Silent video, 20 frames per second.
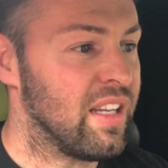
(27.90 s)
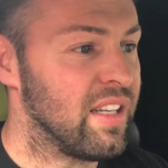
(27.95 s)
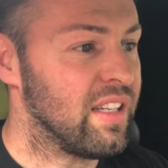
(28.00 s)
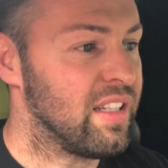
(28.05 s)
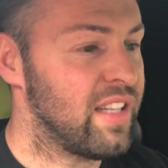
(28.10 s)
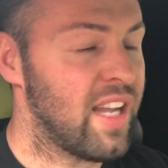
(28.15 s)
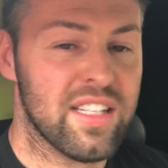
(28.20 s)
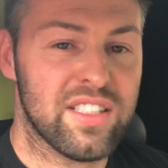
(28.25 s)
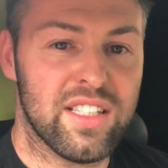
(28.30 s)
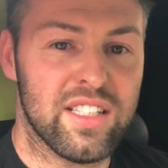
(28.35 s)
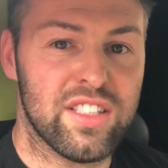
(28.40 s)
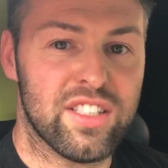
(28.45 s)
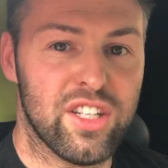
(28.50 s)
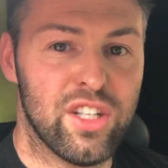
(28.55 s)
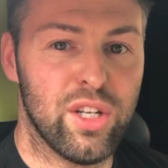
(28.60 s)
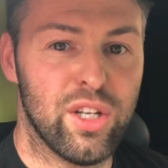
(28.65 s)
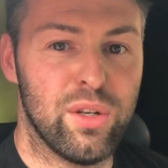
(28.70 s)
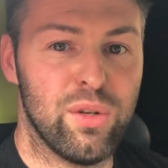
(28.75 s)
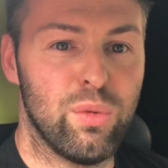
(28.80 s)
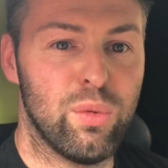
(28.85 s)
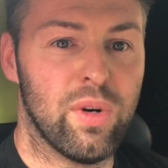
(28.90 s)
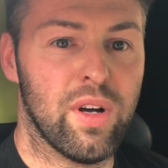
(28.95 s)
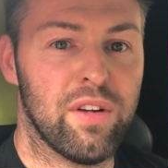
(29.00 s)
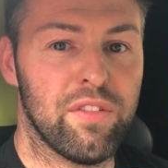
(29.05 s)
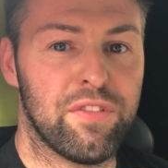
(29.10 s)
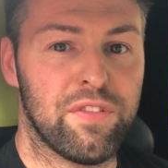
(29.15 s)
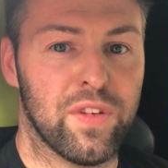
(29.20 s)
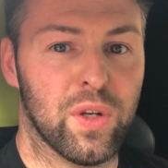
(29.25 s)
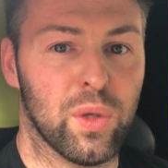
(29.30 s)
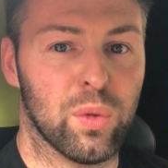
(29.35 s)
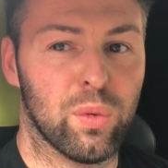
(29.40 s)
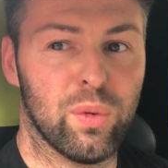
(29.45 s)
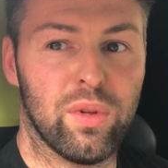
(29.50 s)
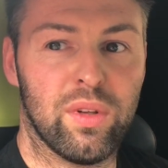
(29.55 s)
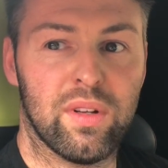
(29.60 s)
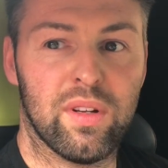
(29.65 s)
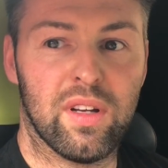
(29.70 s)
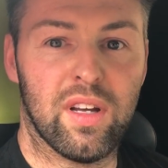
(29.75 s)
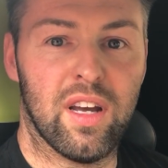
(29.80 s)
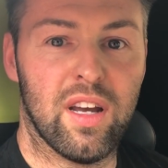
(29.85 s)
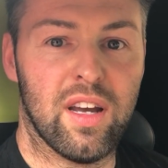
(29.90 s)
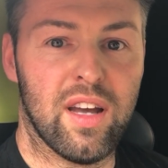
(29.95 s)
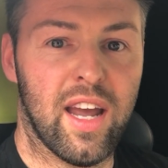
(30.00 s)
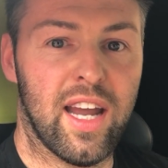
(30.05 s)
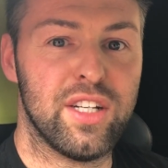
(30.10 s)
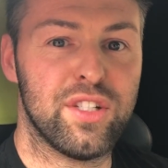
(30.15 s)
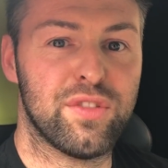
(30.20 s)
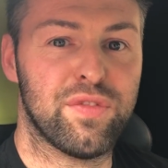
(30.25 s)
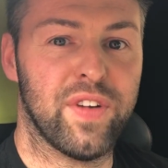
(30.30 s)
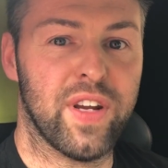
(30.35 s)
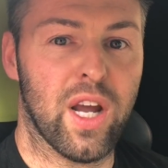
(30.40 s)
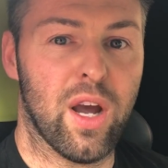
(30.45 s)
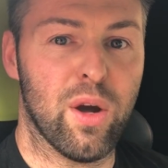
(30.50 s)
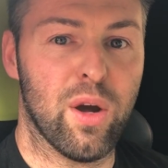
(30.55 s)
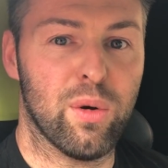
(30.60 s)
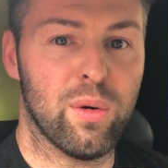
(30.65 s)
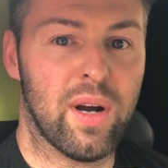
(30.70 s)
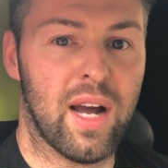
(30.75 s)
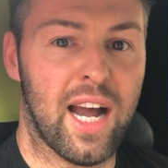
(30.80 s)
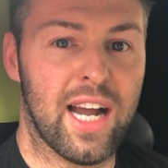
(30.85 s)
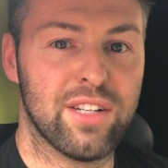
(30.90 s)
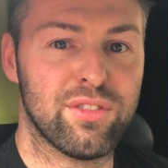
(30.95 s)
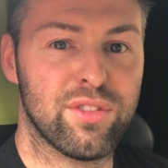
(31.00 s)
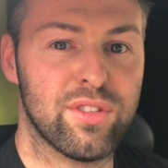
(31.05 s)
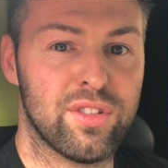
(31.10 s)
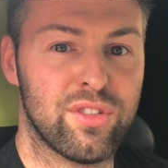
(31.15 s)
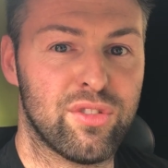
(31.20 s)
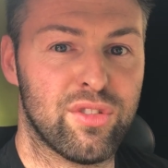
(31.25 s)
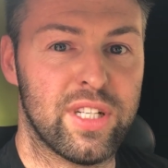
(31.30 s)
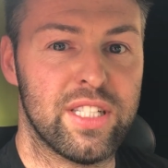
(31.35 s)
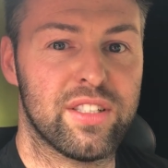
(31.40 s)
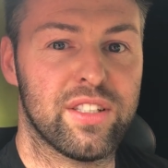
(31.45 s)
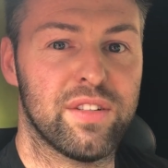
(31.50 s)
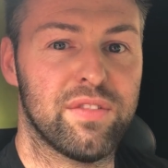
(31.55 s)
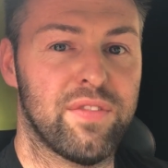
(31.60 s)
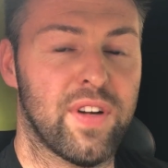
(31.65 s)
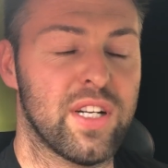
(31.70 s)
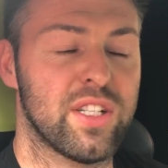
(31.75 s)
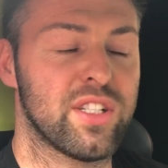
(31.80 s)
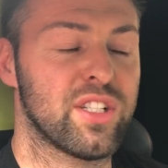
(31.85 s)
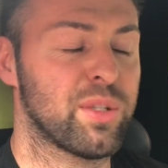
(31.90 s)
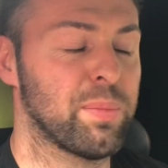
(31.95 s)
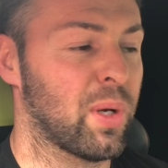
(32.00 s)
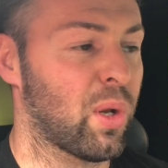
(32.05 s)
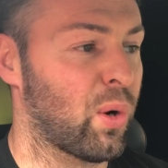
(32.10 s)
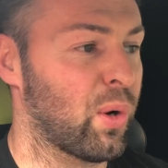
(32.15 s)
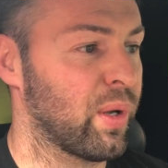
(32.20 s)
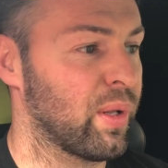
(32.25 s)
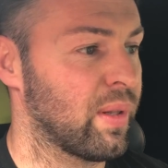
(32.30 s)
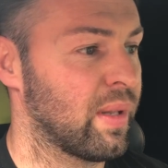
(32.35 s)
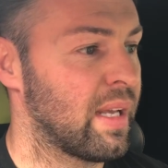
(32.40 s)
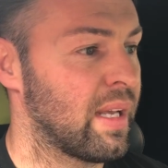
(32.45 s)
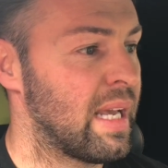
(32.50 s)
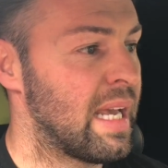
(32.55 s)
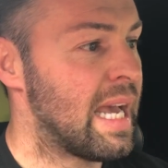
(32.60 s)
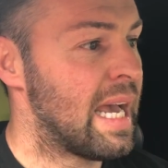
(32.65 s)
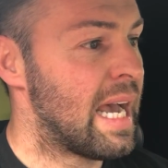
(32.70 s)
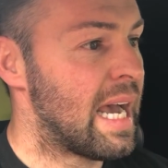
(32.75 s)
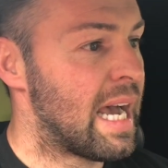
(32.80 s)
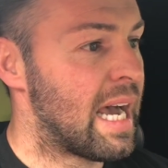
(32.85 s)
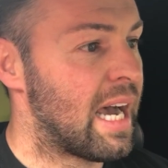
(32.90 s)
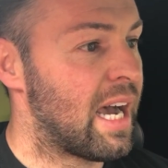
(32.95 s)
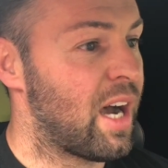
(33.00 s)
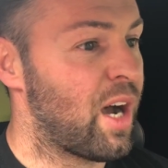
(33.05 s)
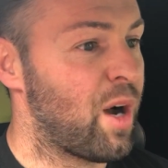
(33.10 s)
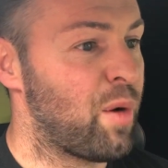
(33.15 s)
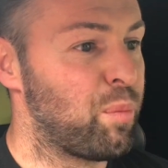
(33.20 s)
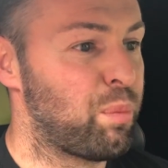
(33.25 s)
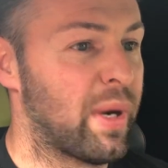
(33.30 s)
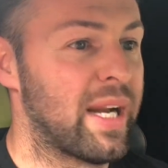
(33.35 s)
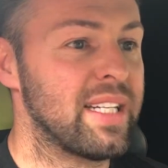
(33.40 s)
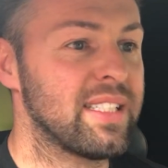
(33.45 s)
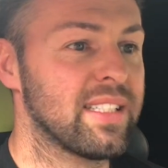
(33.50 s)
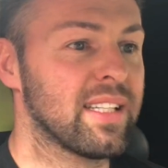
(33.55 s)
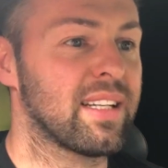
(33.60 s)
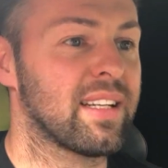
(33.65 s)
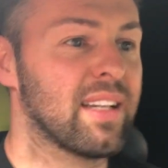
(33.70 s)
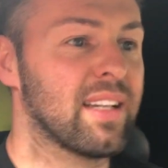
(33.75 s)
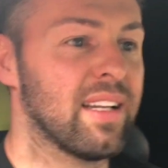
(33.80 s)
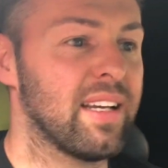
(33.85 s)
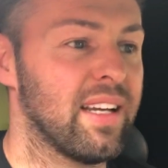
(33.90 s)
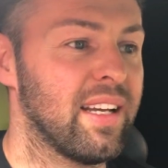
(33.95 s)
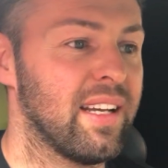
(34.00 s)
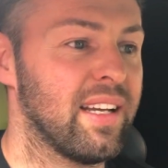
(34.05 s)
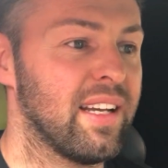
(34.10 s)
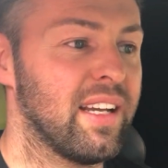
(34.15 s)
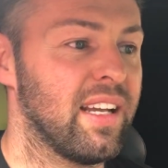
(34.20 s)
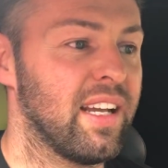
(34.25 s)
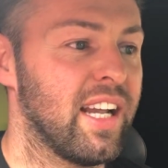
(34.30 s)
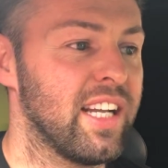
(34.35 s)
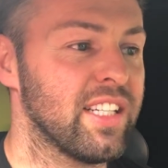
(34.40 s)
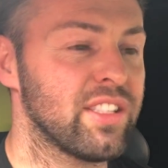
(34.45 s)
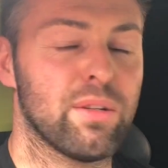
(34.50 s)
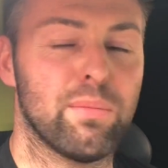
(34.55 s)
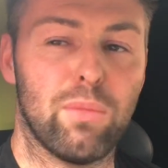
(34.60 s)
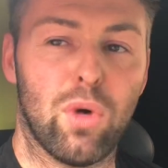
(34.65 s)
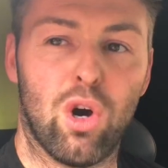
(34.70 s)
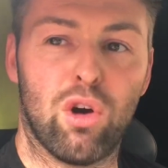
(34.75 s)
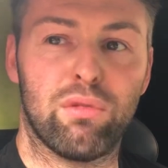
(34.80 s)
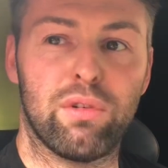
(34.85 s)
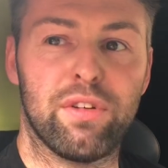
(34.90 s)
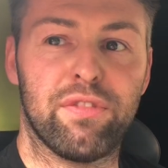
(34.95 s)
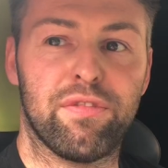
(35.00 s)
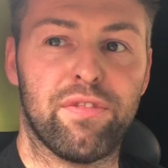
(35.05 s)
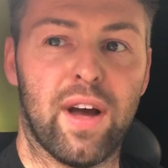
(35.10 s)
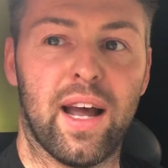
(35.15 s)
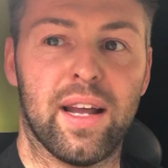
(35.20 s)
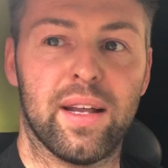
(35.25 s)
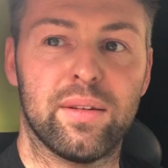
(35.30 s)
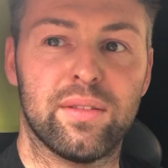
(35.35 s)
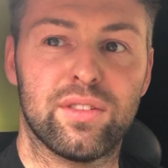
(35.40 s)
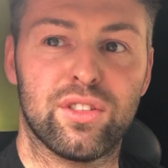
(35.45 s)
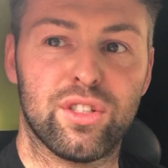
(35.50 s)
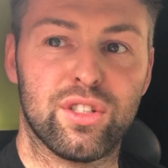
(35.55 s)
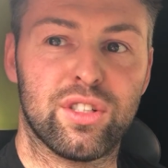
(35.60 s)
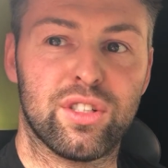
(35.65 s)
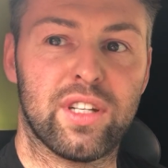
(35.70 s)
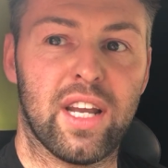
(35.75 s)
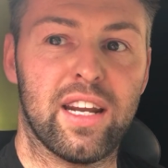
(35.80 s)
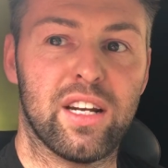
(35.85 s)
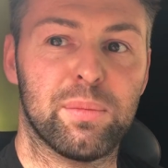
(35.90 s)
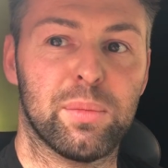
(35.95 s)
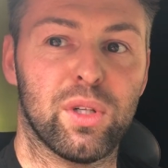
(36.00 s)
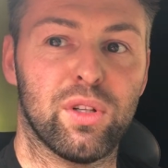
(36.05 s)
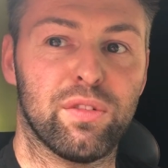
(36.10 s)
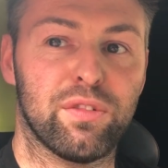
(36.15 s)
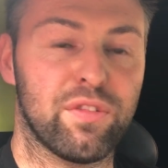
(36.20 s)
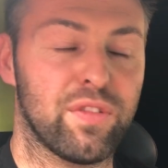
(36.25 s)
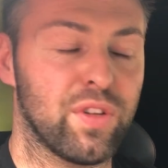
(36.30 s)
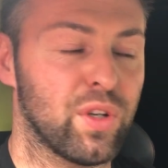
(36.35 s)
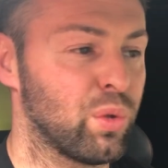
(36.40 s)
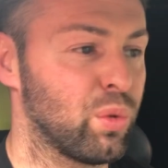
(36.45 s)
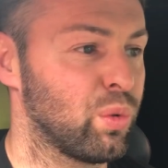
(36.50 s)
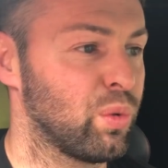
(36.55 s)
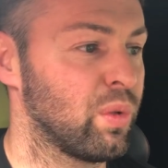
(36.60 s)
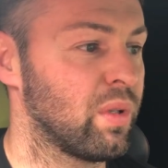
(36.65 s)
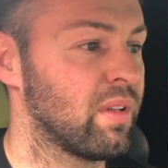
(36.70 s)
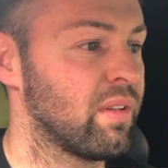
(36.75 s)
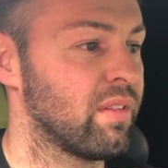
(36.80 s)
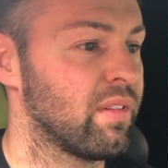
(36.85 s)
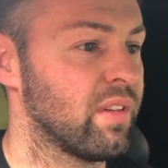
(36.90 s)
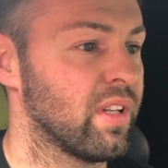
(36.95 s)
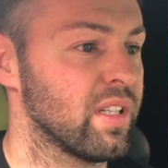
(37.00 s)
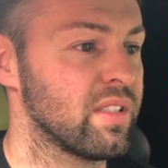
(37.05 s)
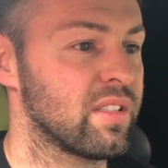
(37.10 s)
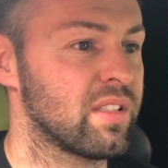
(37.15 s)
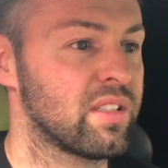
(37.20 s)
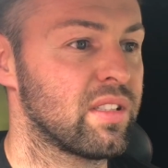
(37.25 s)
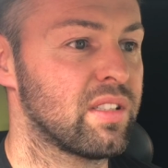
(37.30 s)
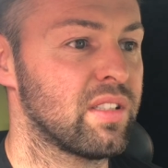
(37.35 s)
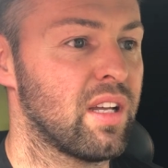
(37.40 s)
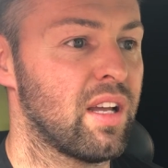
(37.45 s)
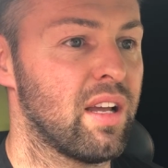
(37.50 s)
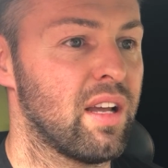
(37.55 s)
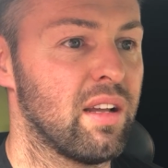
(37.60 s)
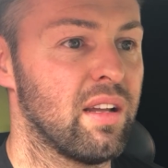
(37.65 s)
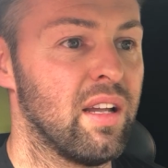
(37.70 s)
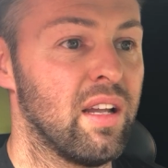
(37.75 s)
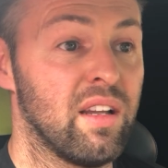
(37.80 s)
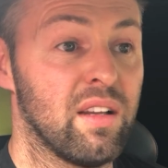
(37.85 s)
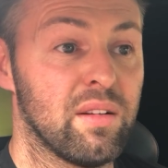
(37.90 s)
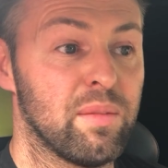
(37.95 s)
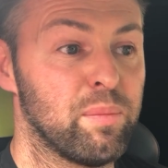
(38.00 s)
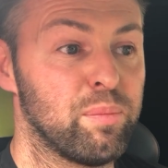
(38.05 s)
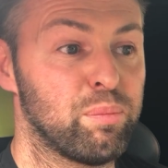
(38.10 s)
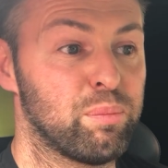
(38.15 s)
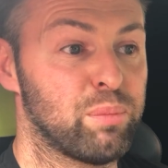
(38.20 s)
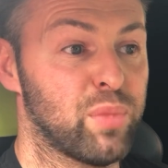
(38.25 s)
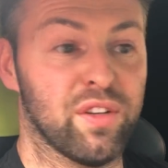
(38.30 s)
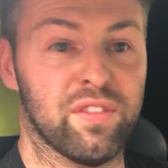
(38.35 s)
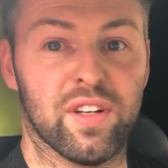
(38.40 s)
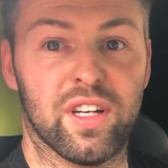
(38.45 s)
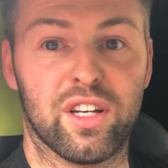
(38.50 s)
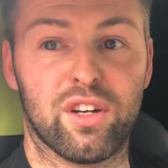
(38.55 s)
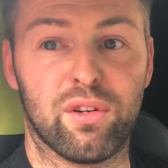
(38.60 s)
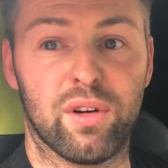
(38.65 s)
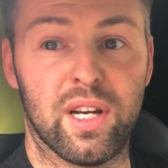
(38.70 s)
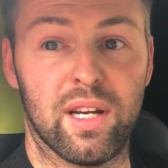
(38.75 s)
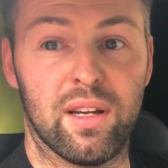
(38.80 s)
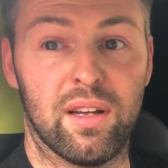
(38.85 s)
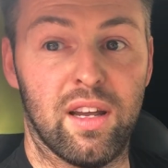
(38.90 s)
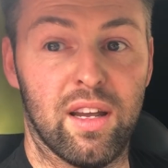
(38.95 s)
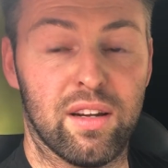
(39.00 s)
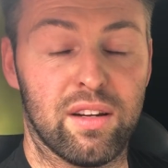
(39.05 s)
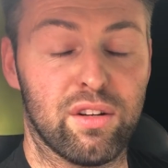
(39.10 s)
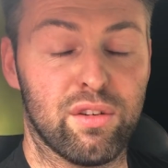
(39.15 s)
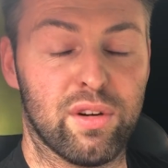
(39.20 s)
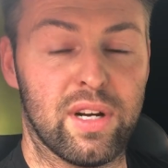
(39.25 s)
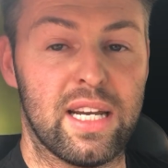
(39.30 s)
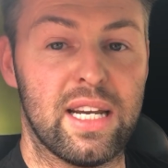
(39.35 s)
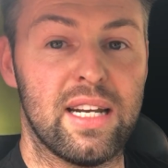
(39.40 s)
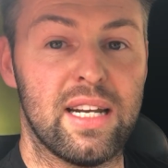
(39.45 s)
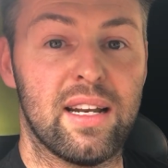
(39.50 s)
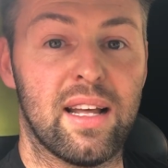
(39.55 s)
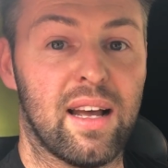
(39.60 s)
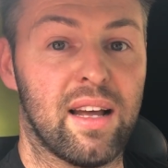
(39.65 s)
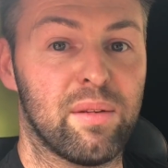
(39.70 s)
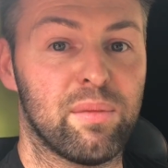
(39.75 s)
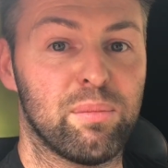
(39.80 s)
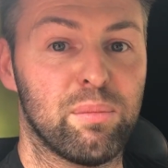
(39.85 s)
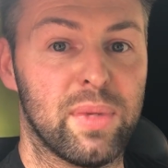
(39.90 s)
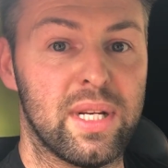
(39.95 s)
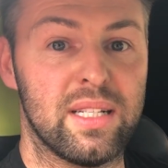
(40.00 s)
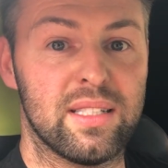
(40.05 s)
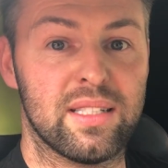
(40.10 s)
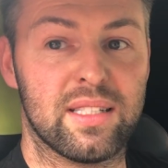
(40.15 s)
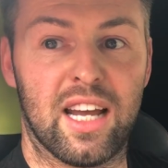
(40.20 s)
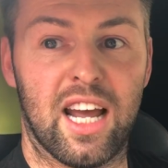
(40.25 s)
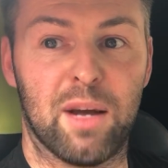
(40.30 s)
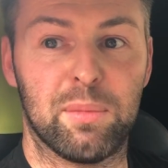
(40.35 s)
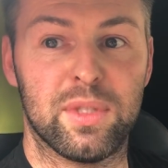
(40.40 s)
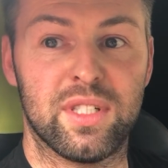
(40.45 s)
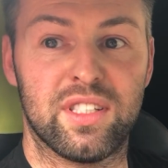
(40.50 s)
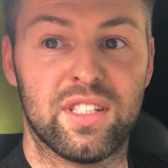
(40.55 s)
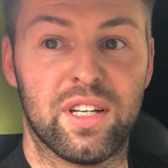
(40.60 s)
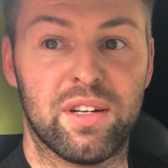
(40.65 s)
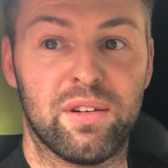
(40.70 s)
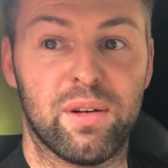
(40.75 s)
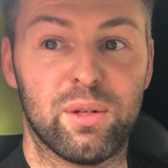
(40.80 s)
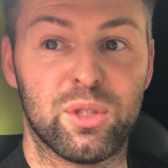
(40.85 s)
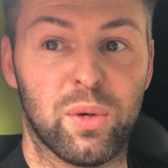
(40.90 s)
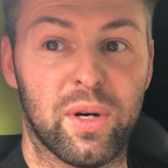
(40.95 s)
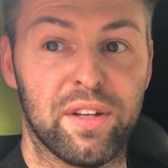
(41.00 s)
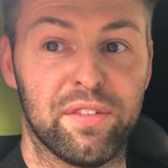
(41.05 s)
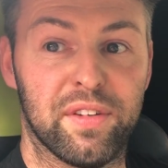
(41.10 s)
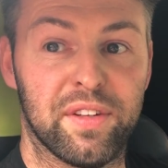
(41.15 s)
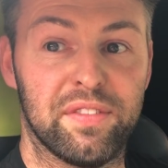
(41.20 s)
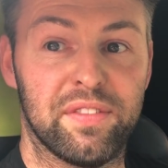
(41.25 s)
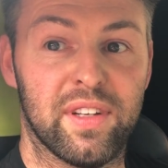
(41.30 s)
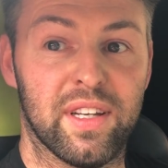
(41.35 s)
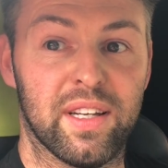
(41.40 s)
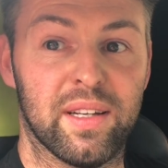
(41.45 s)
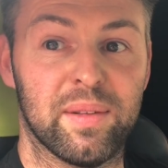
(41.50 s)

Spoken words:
Yes, it's a new fuel, HVO, hydro-treated vegetable oil, and basically it's a more refined, sustainable fuel that's perfectly green and meets carbon zero 2050.